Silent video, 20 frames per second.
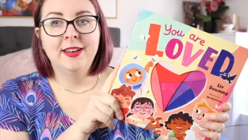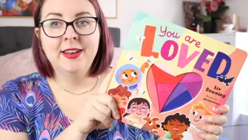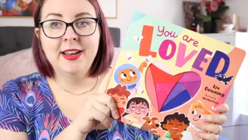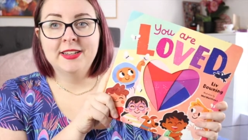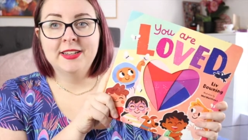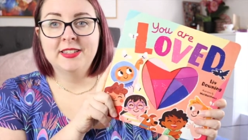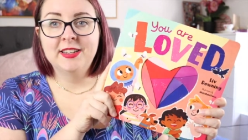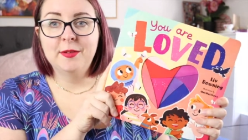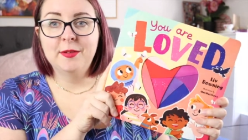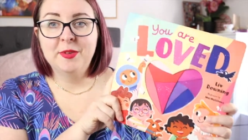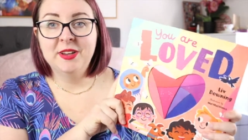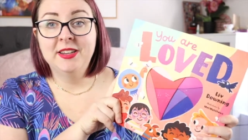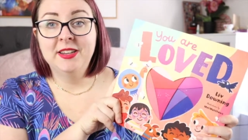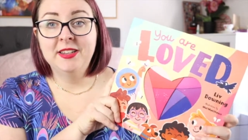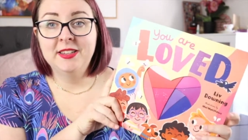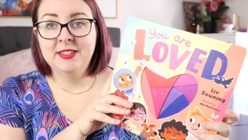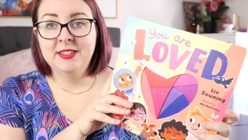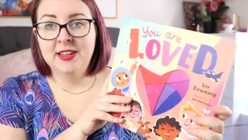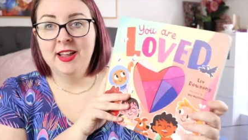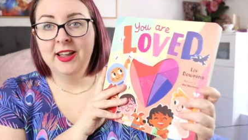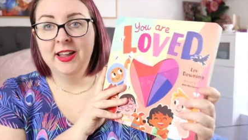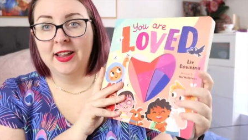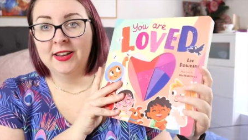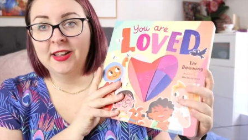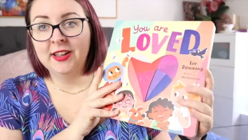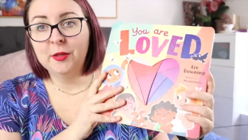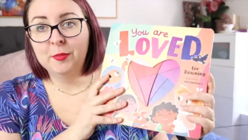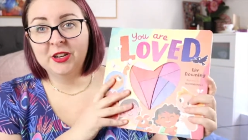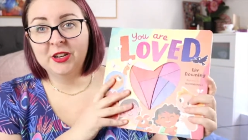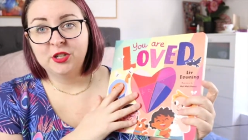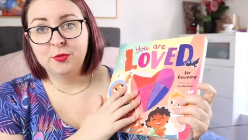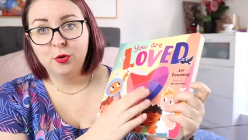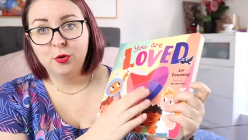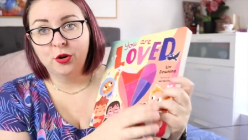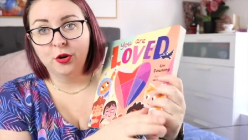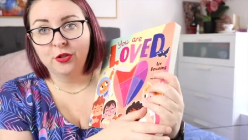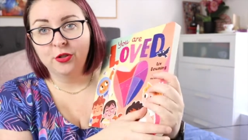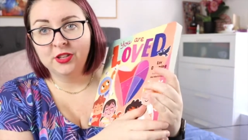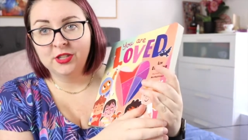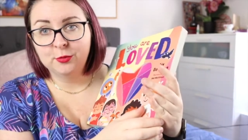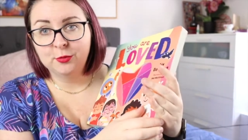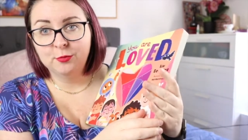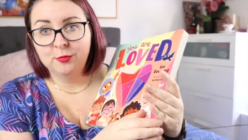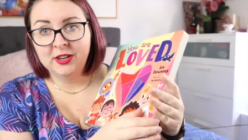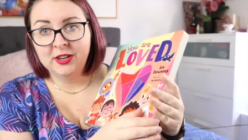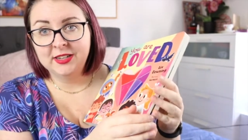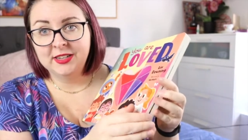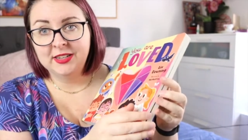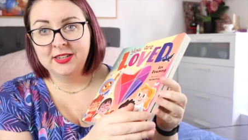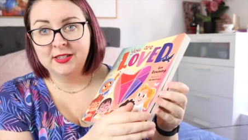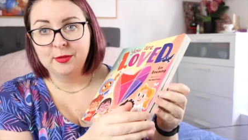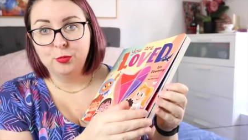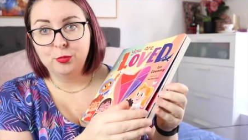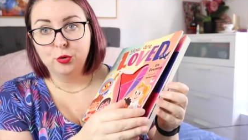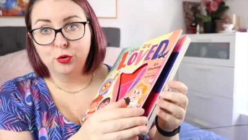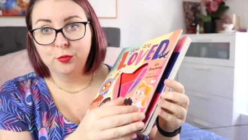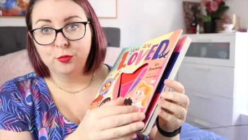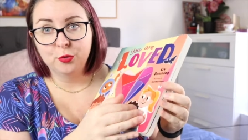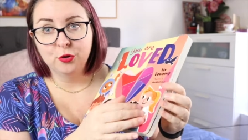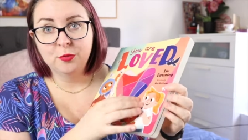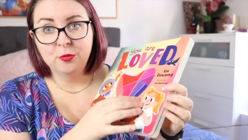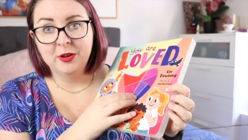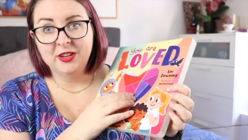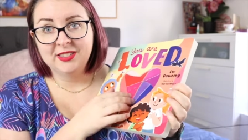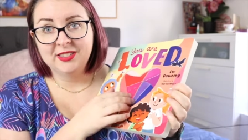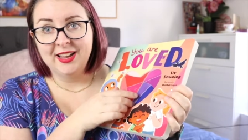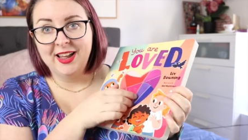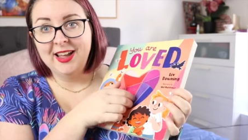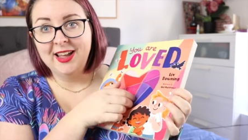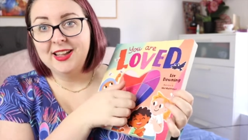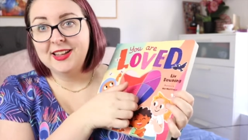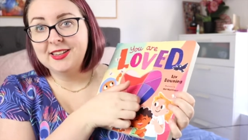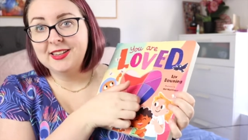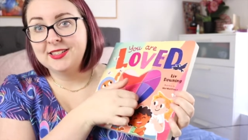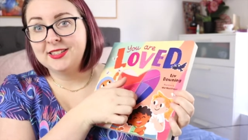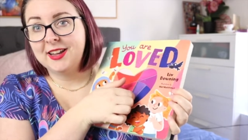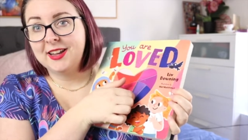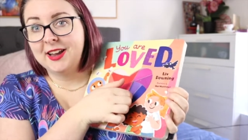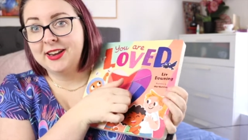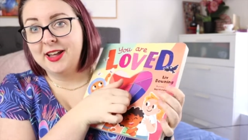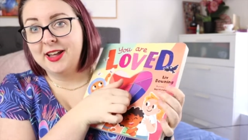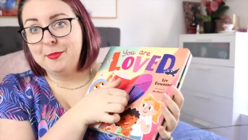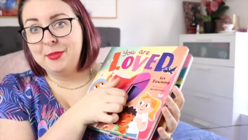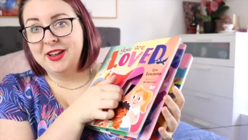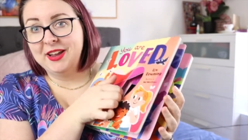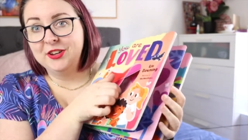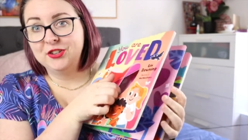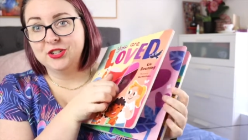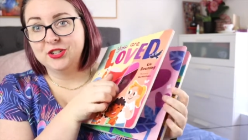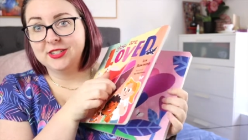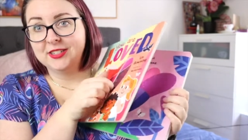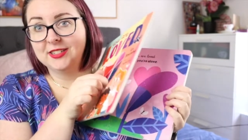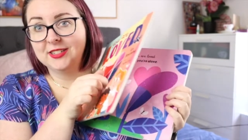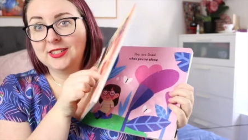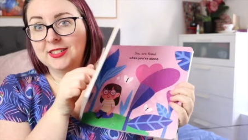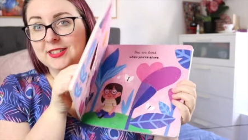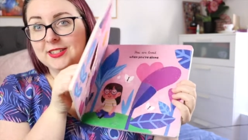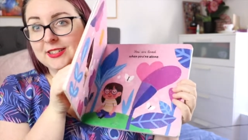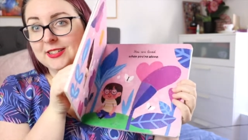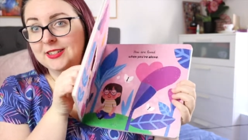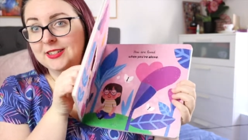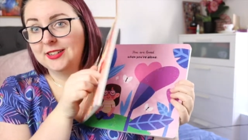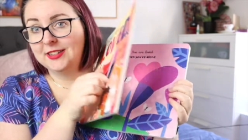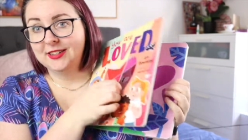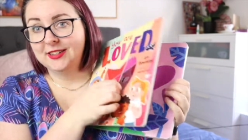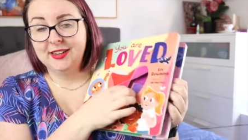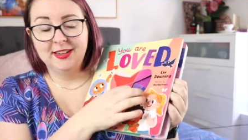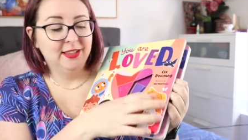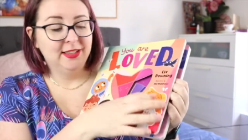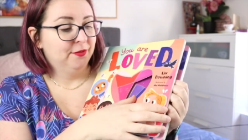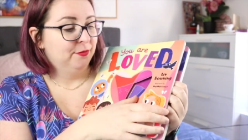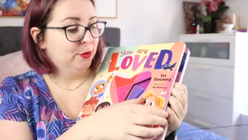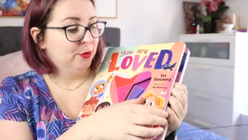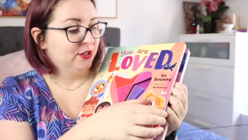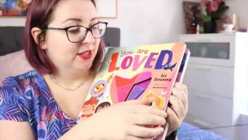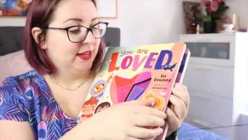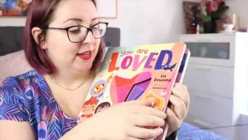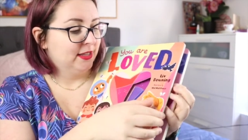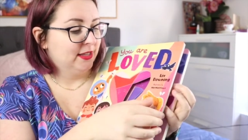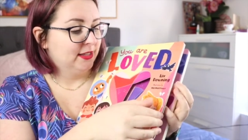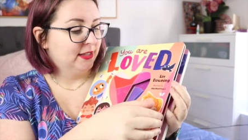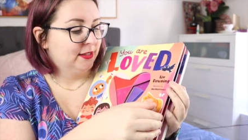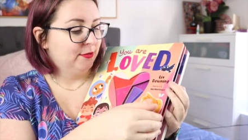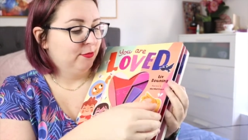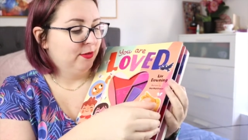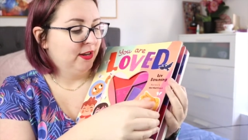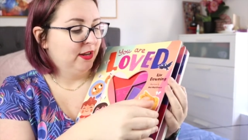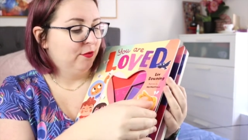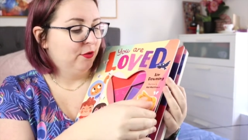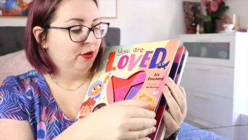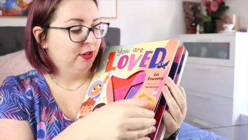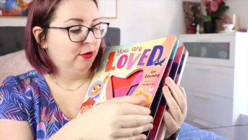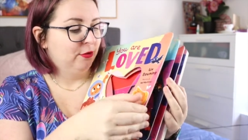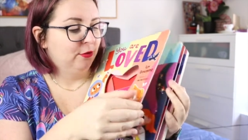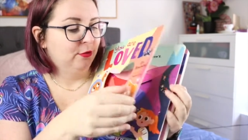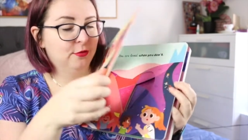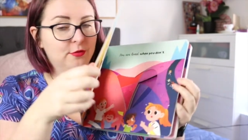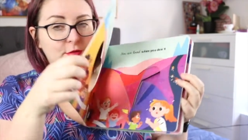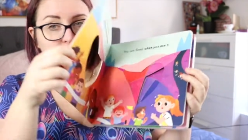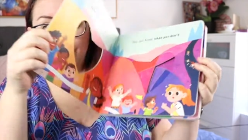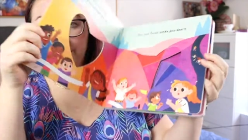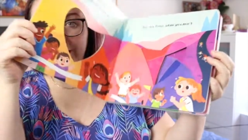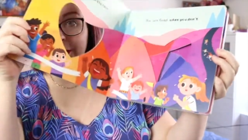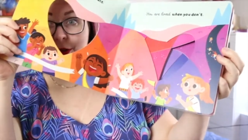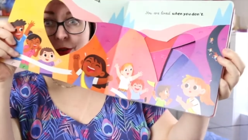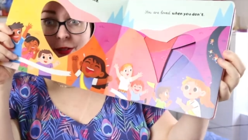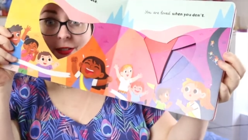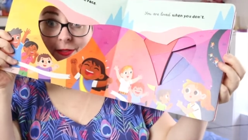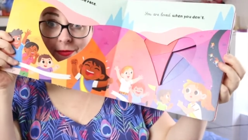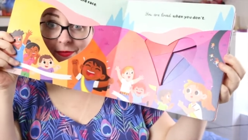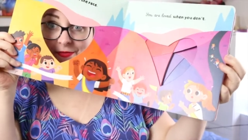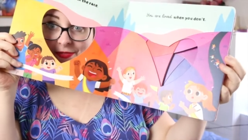Next up is another picture book, or this one is a board book because it has cut out pages. I love books like this where you've got little windows.